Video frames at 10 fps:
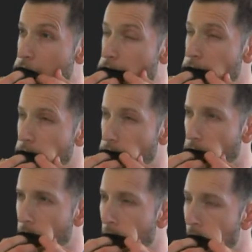
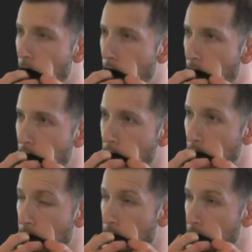
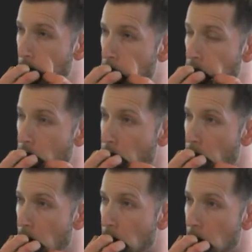
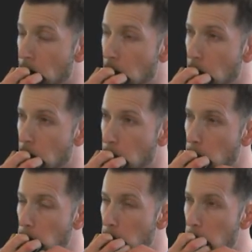
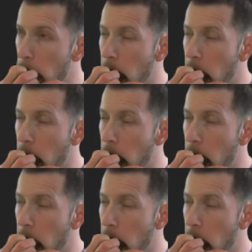No one is speaking in this clip.